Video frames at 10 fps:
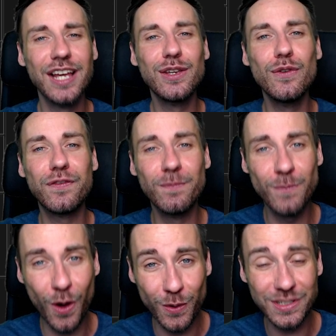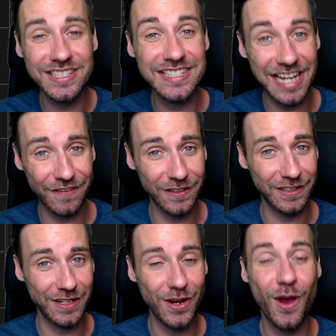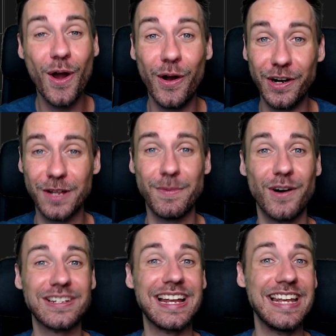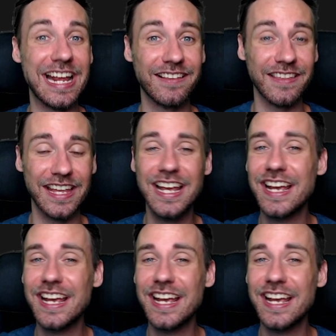you've most definitely heard about lengthy.